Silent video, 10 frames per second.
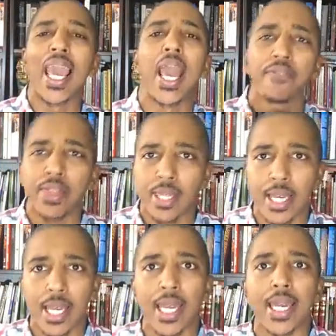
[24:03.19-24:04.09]

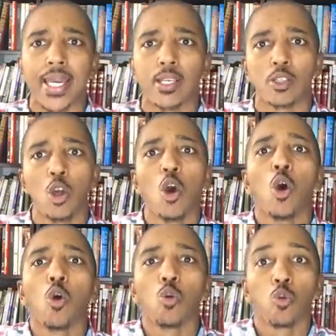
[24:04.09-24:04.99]
Everything is
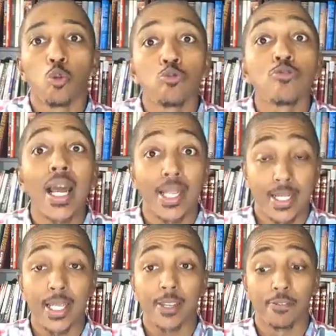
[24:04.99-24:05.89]

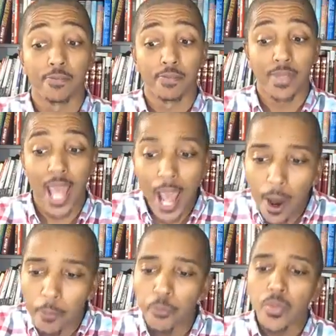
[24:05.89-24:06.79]
relative.
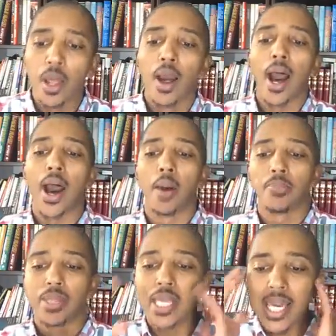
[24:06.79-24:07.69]
Now,
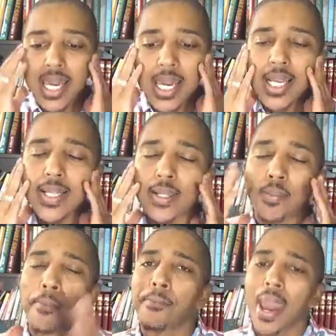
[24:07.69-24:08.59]
um, these
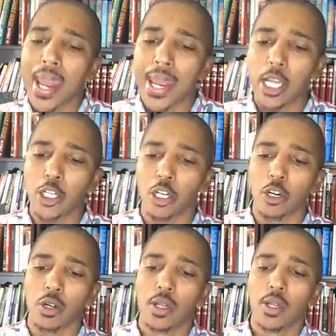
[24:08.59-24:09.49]

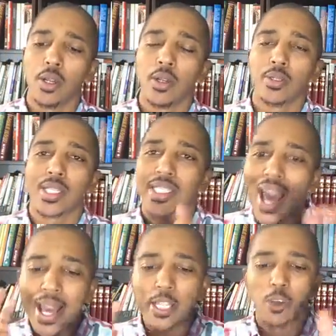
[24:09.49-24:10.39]
major
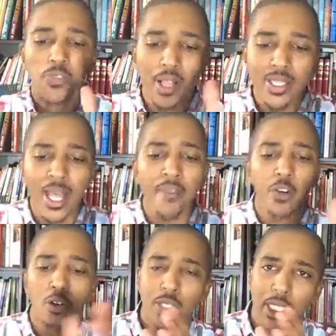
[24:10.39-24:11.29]
societal
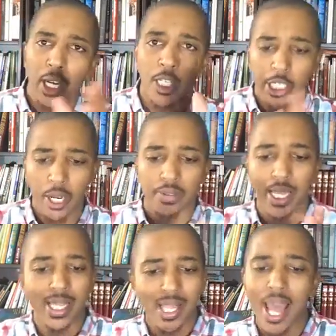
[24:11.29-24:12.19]
philosophical shifts,
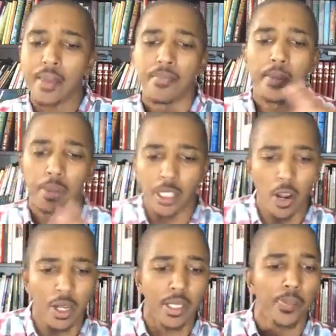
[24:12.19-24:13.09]
enlightenment,
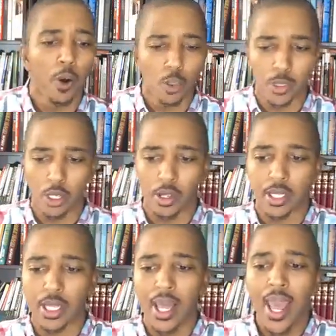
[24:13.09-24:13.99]
modernity,
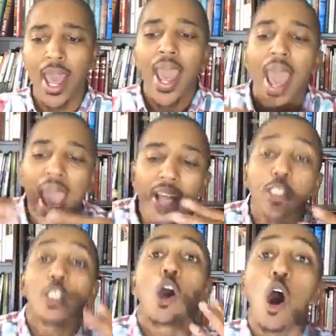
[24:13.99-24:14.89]
postmodernity, has
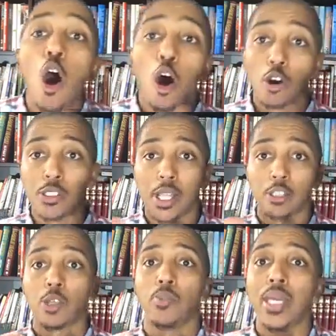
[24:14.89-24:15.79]
caused there
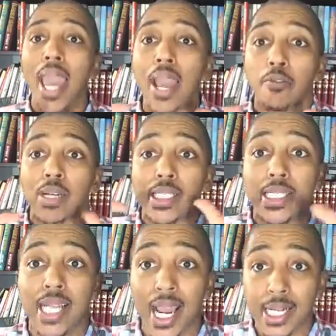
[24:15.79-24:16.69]
to be a
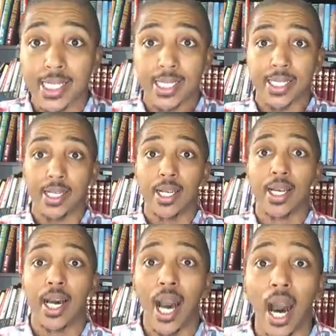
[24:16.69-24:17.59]
rejection
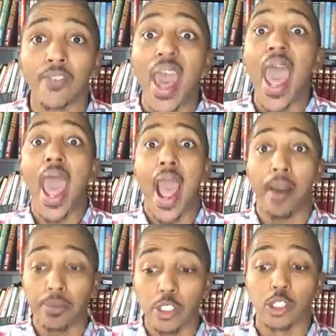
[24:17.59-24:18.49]
of
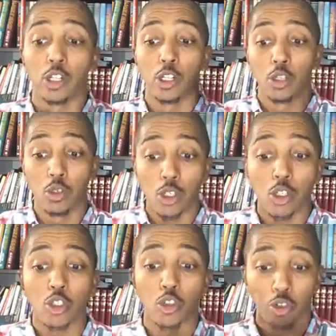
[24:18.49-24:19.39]
absolute
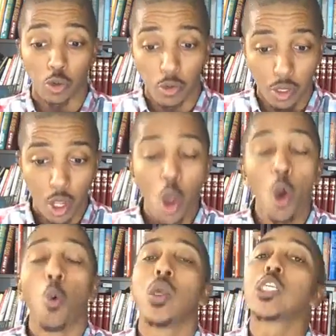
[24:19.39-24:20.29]
truth,
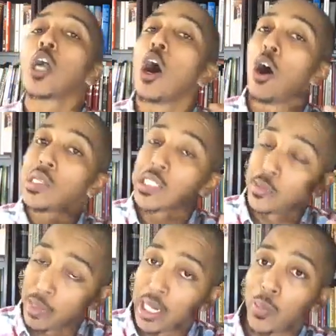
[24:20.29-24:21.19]
which causes
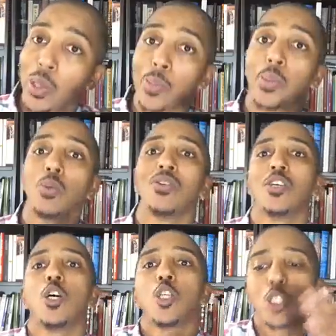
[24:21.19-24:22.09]
many people
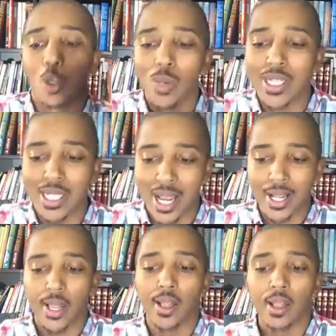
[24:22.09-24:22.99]
to reject
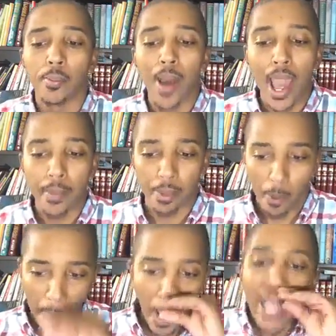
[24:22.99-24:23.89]
the Bible.
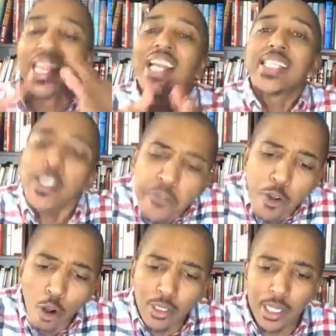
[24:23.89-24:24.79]
Now, the
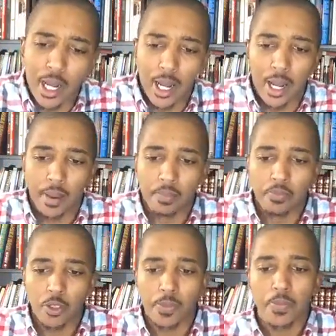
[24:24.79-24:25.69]
difficulty
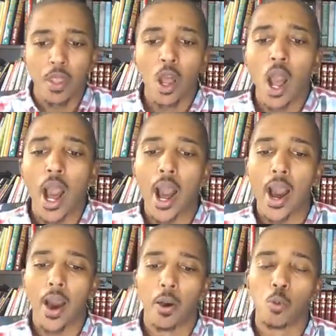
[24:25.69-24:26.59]
comes
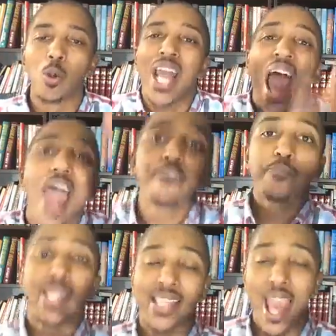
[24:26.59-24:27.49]
um, when I have
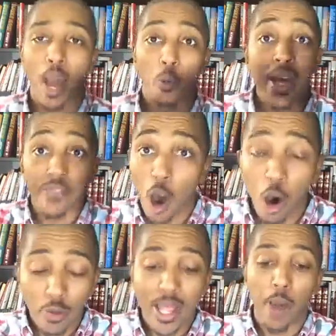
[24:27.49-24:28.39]
been now, we have
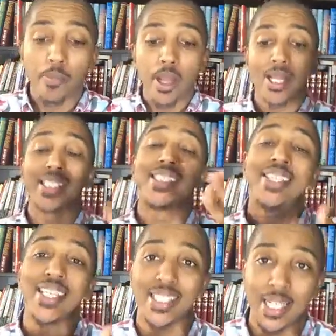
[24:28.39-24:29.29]
all now been
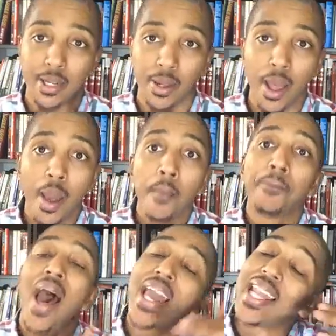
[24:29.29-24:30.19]
conditioned
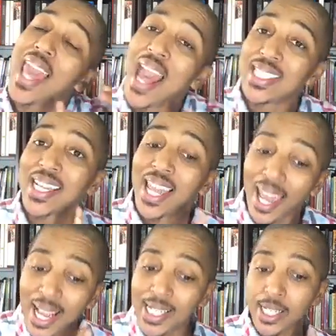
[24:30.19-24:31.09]
by an
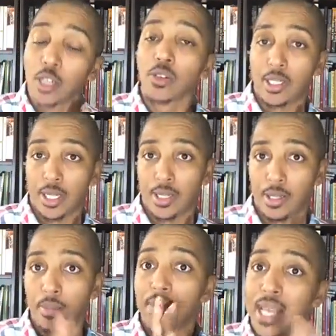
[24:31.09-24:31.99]
educational
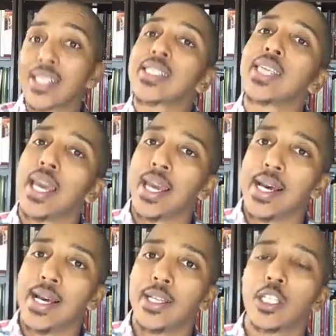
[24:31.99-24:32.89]
system that
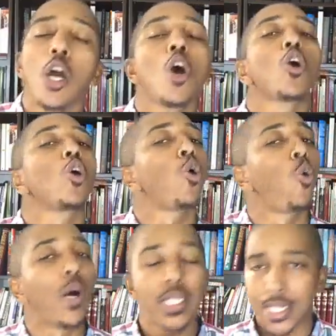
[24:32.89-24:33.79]
says,
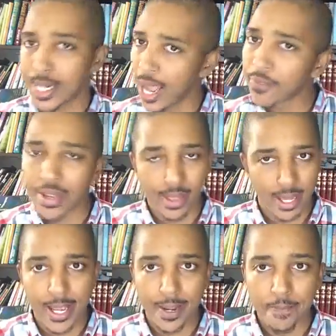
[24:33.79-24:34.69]
question
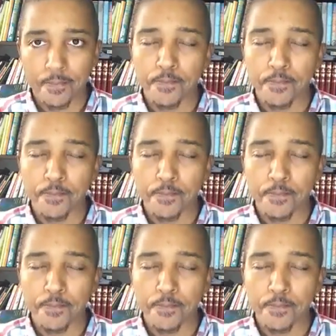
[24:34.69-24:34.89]
everything.